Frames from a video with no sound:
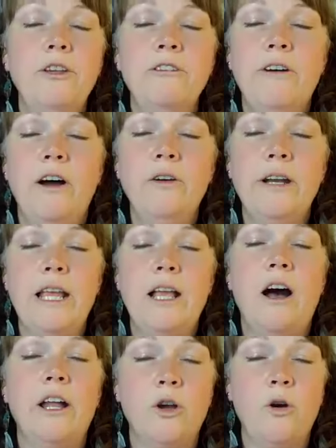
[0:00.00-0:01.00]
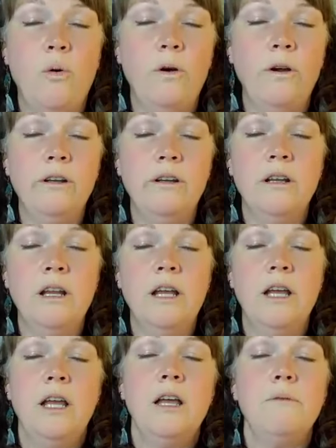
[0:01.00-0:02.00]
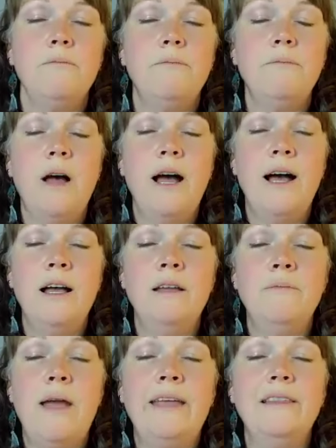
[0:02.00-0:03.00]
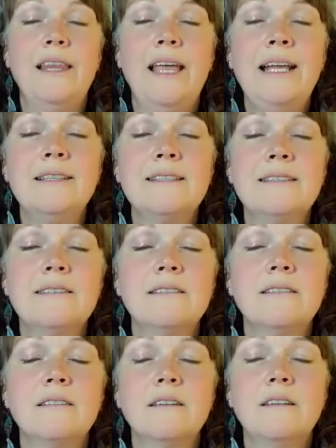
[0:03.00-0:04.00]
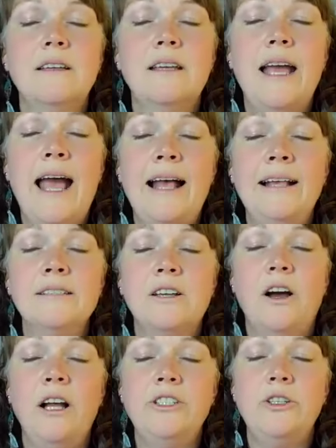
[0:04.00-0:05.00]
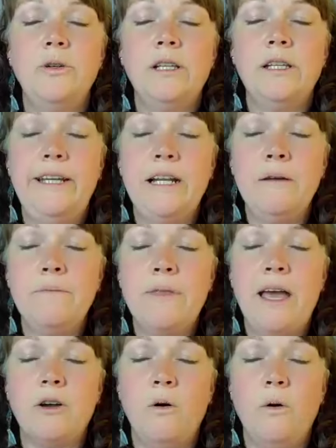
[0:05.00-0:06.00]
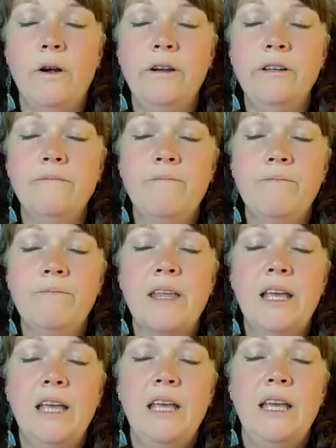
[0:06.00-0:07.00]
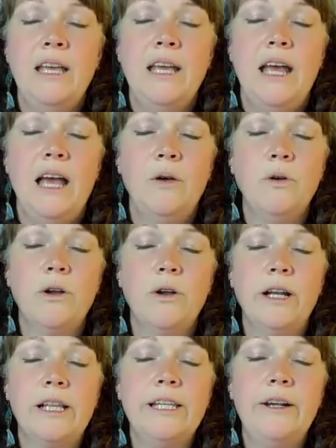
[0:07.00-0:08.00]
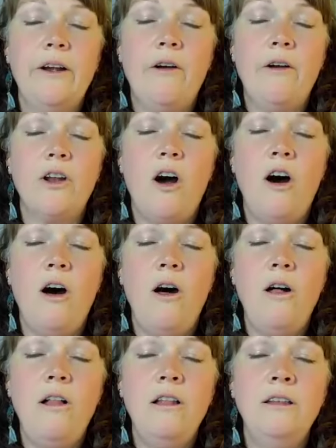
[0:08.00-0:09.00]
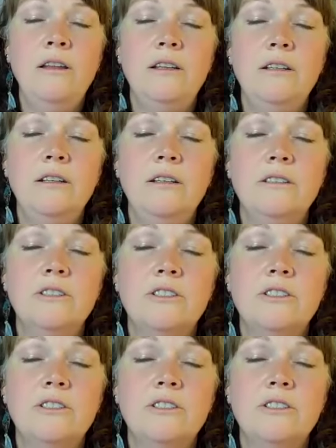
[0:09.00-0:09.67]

care about, you've already got a cord. And let's ask God to clean up that cord. We're going to clear out all